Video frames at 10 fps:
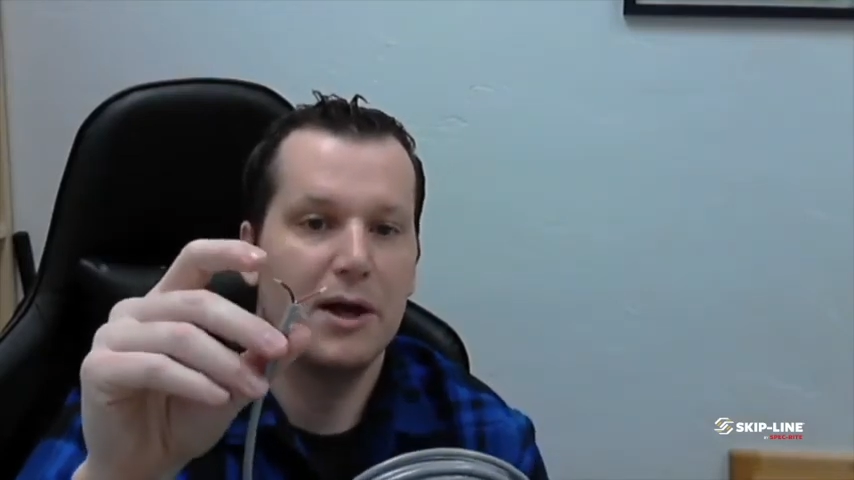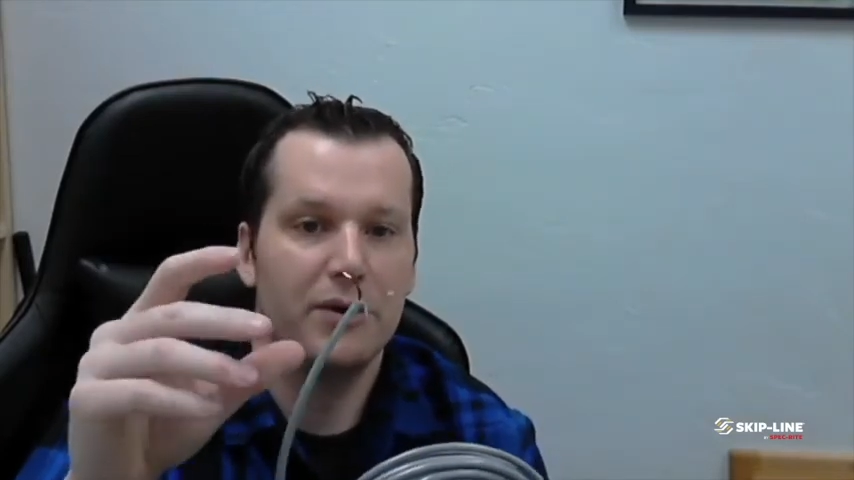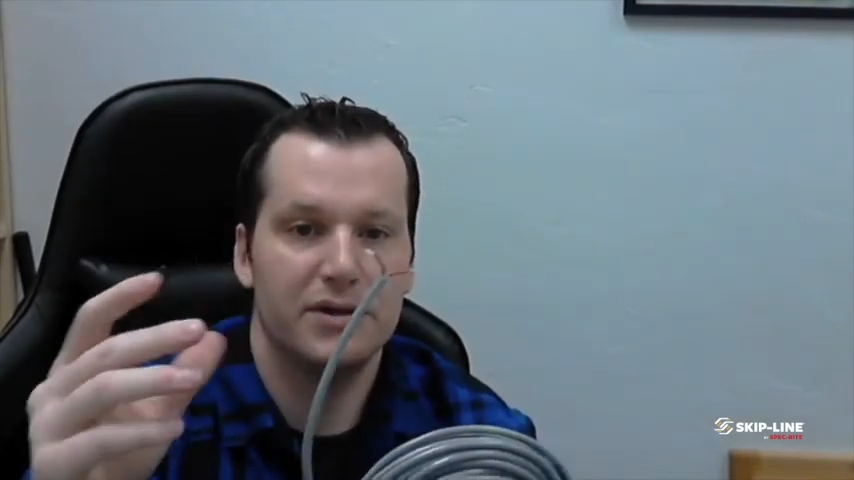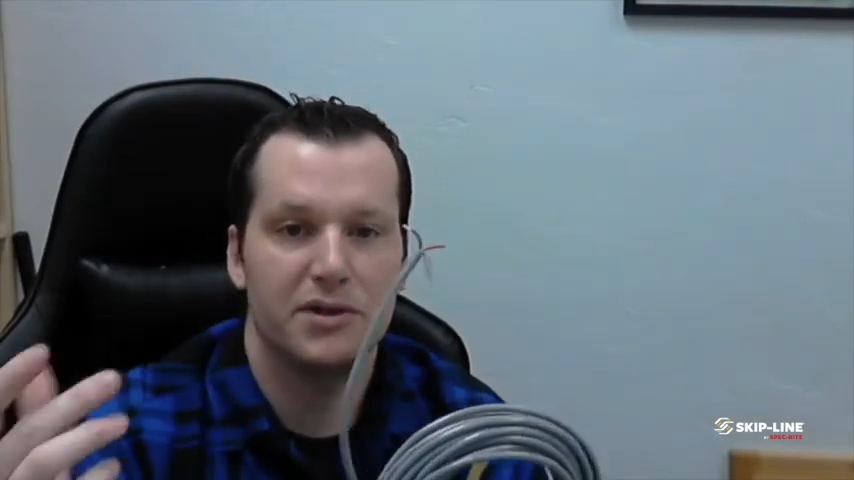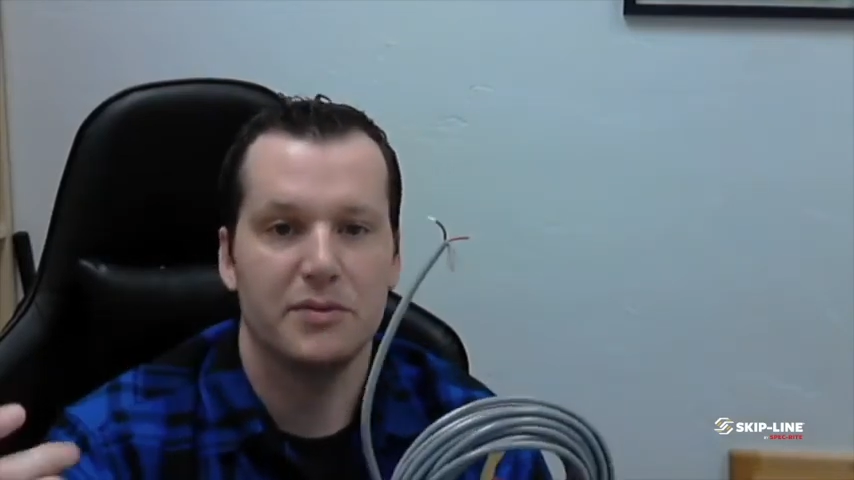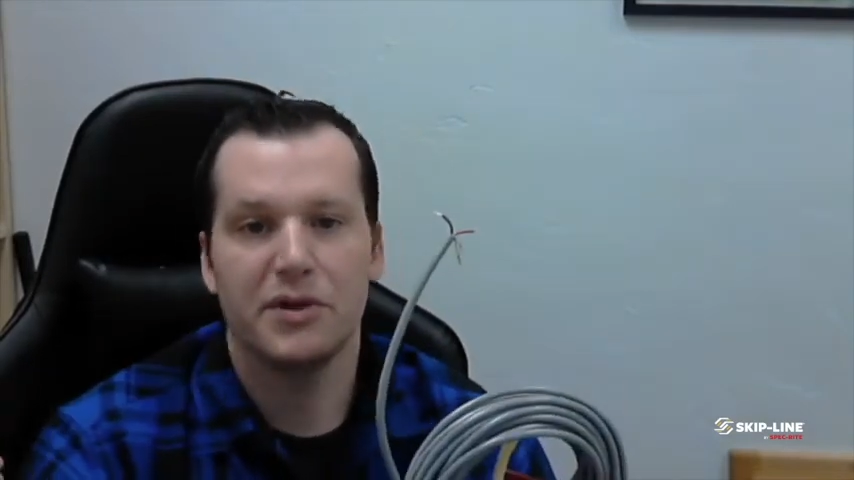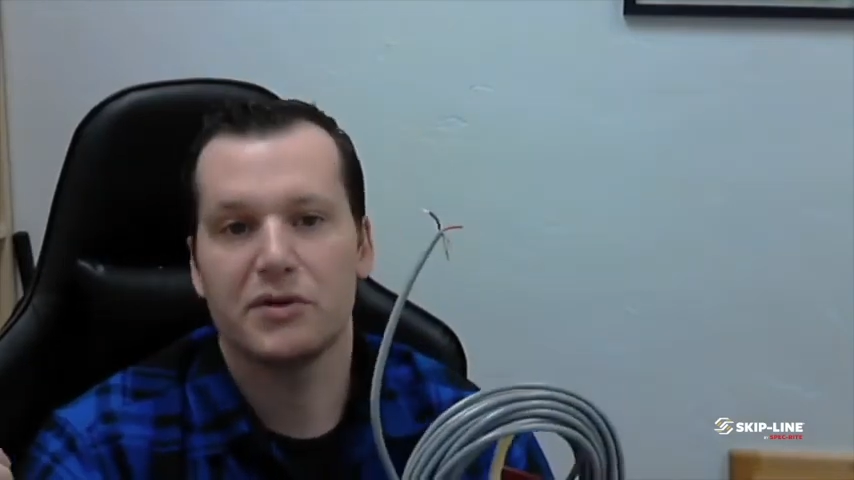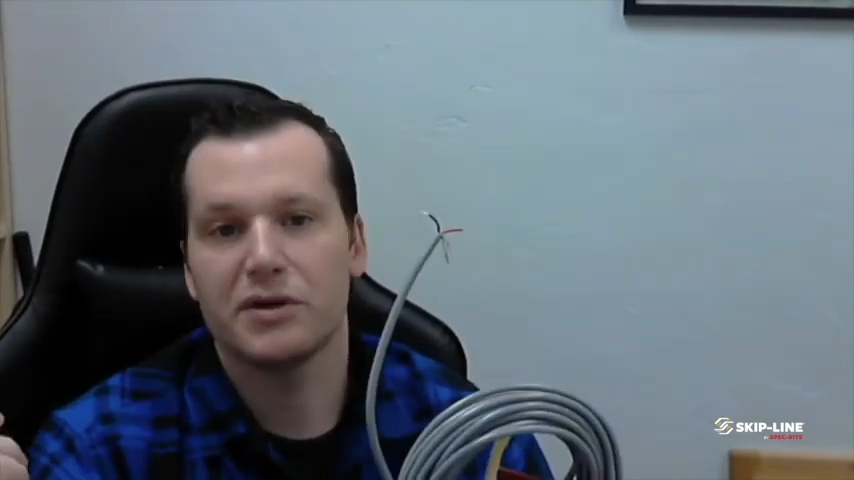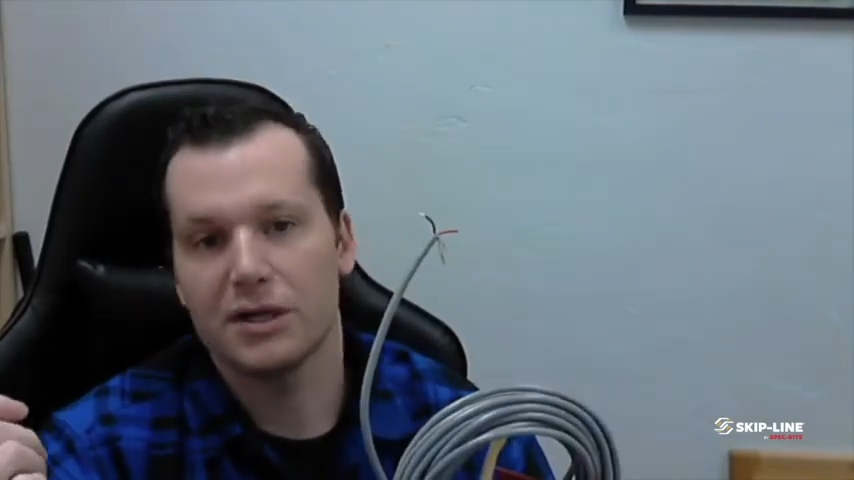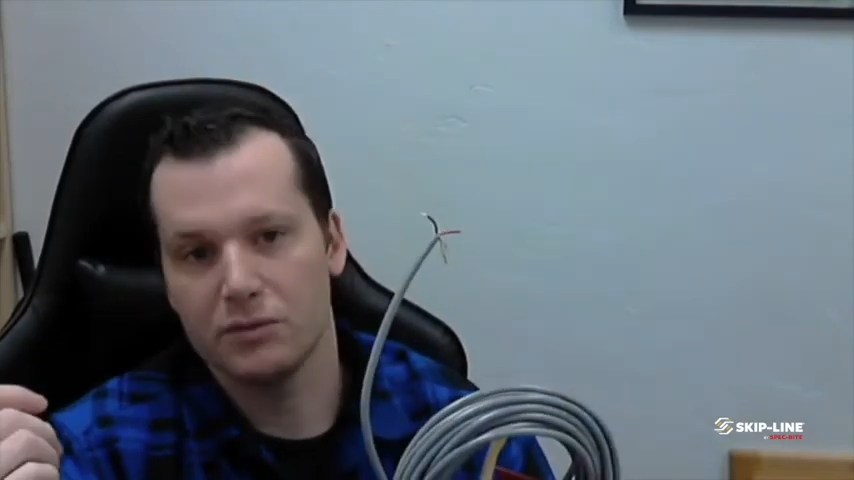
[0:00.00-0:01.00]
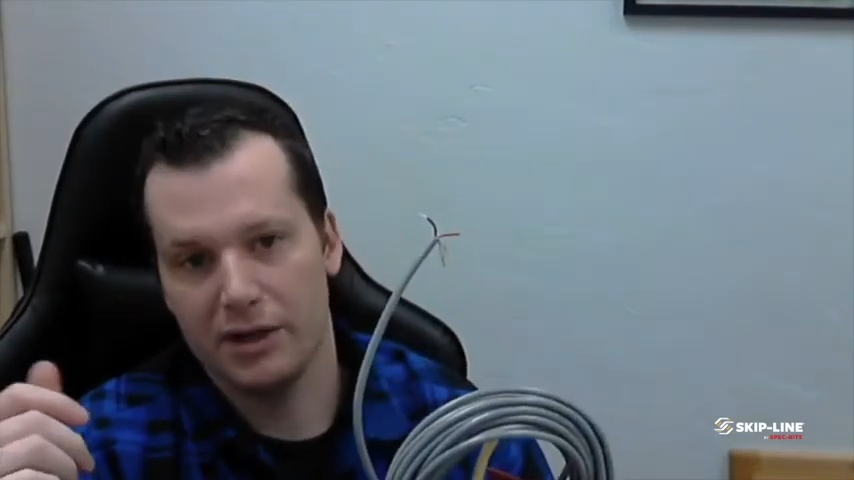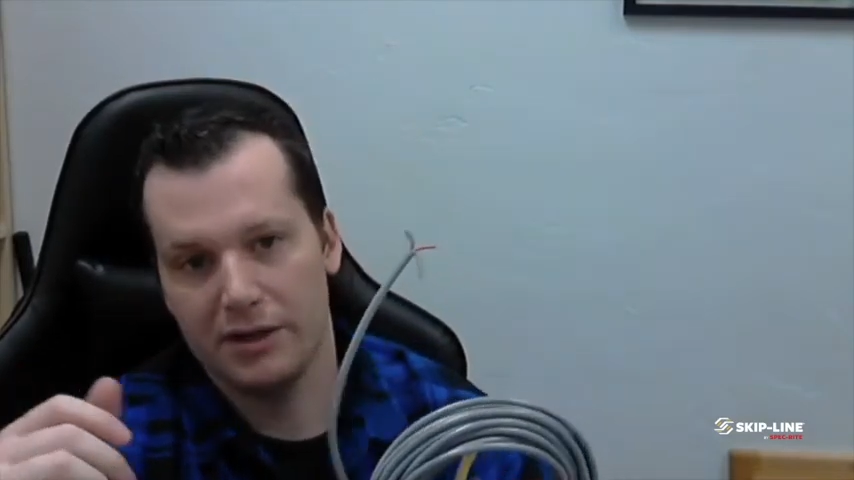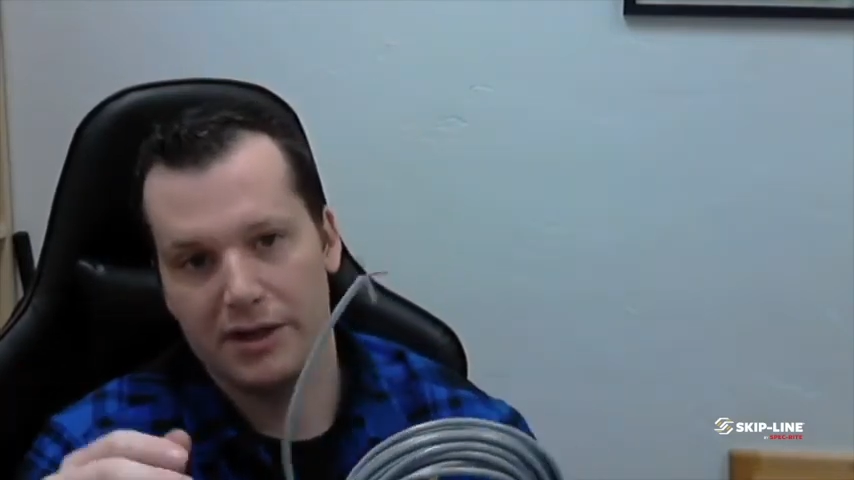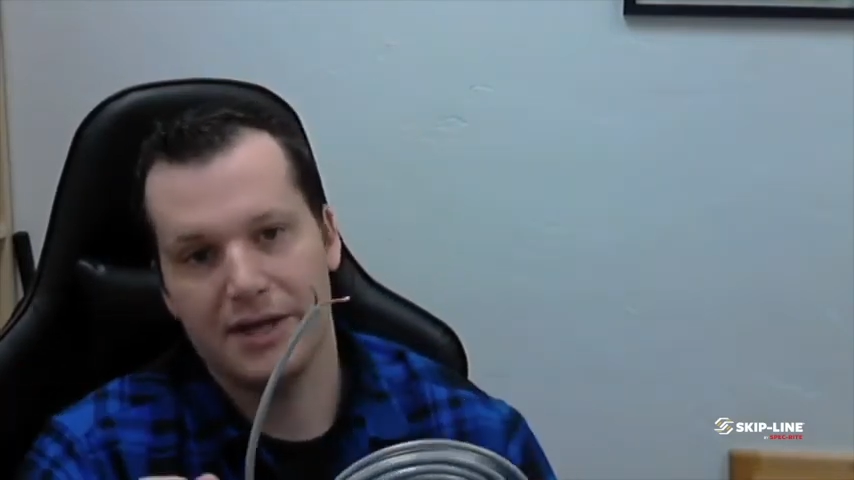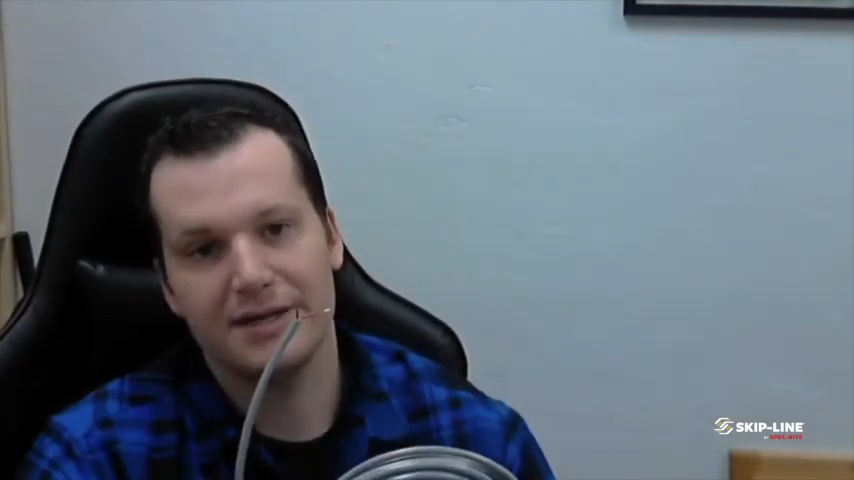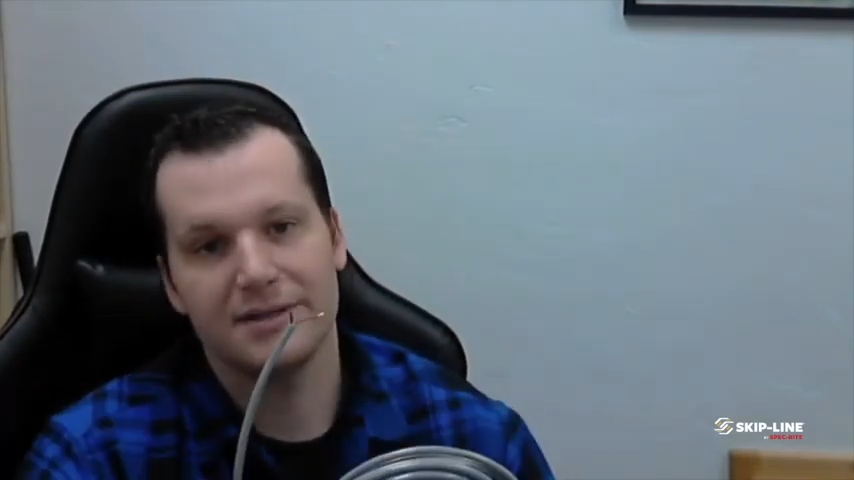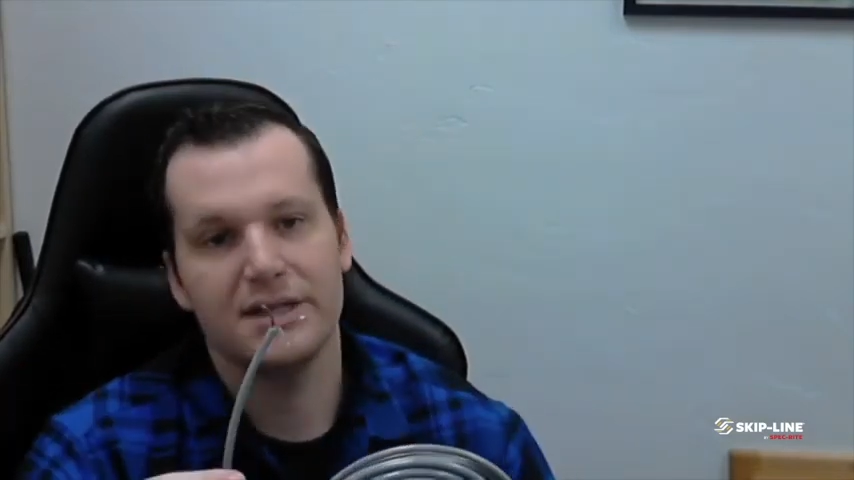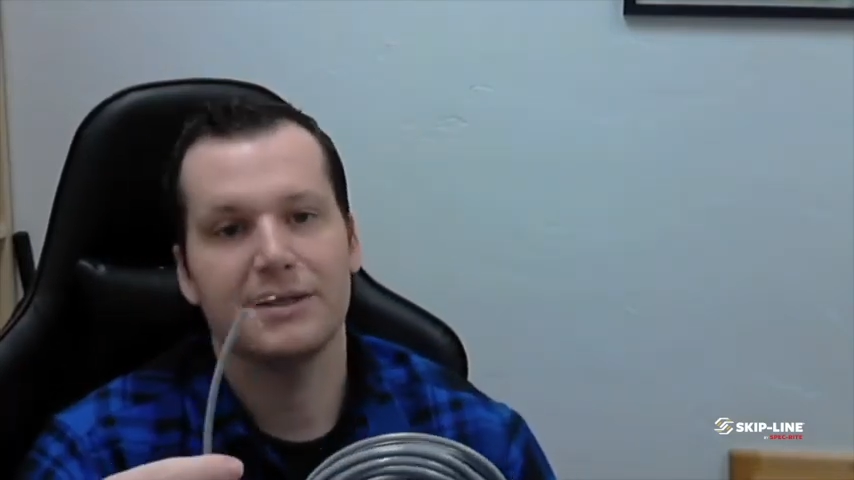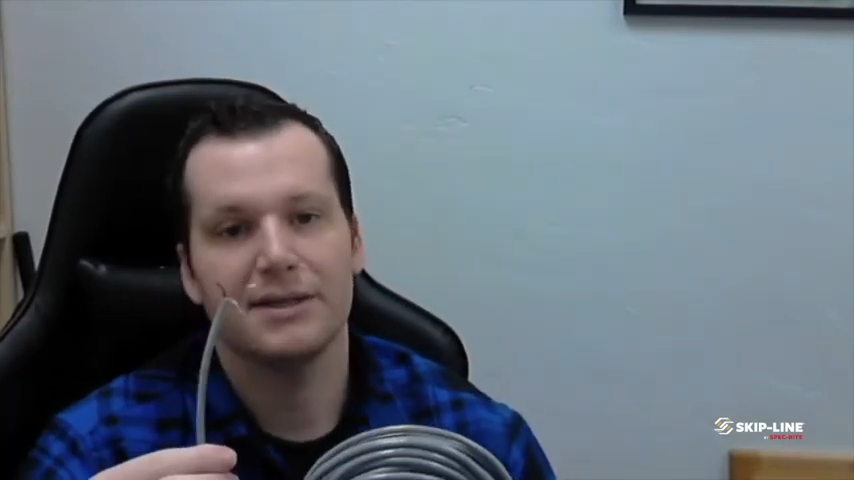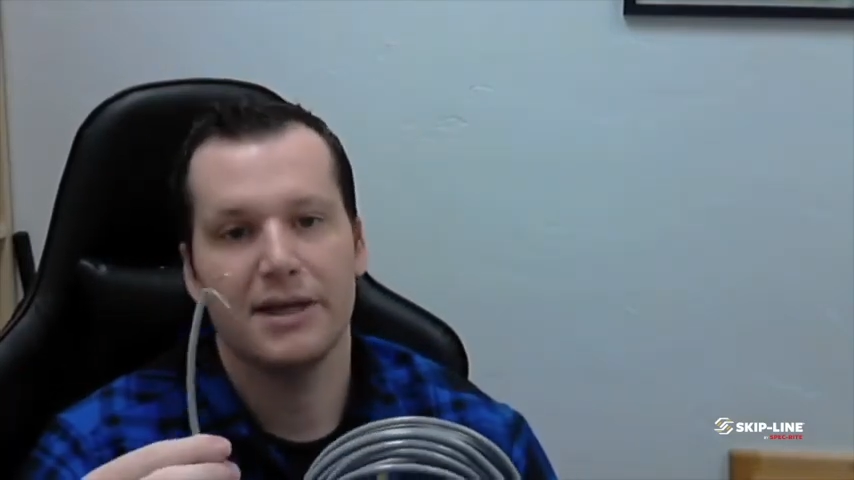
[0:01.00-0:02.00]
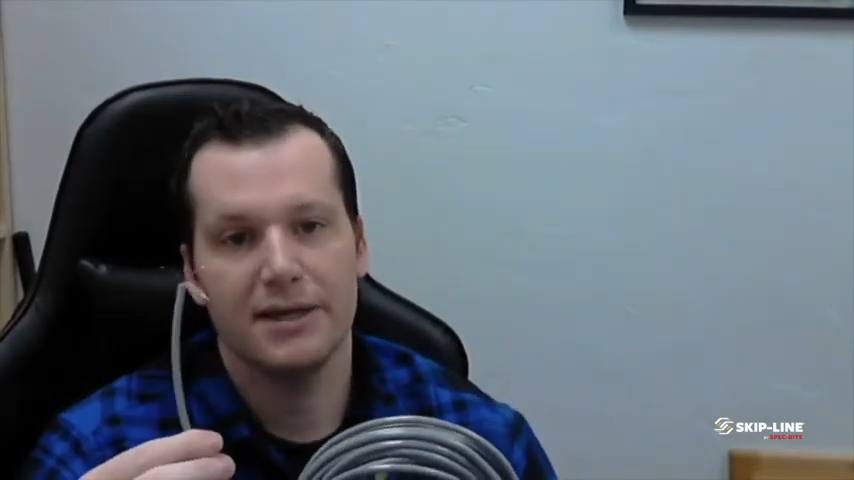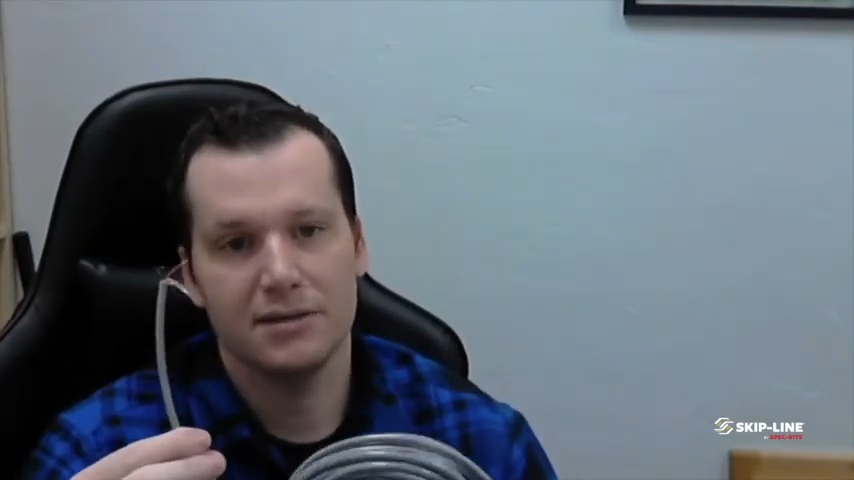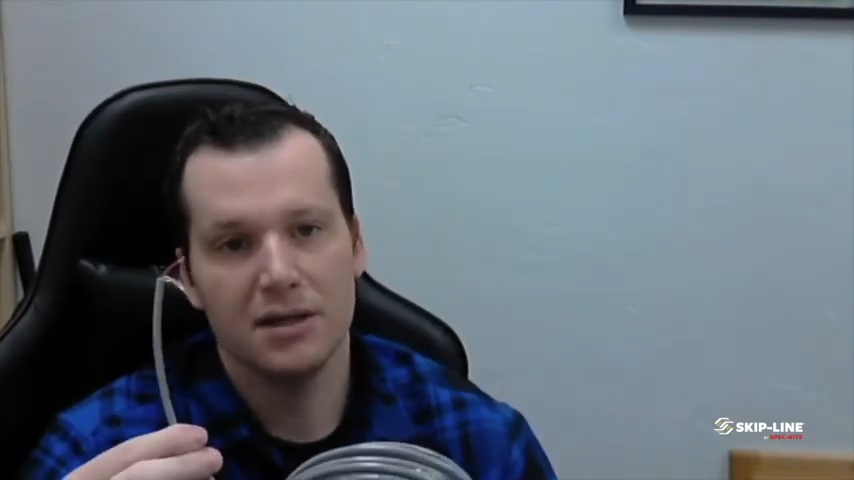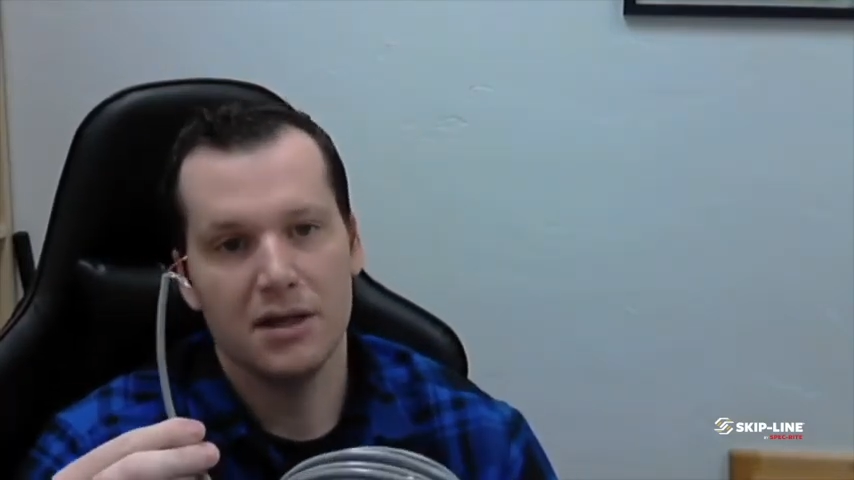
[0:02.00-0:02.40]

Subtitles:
wire is going to be the ground wire. That is not the case.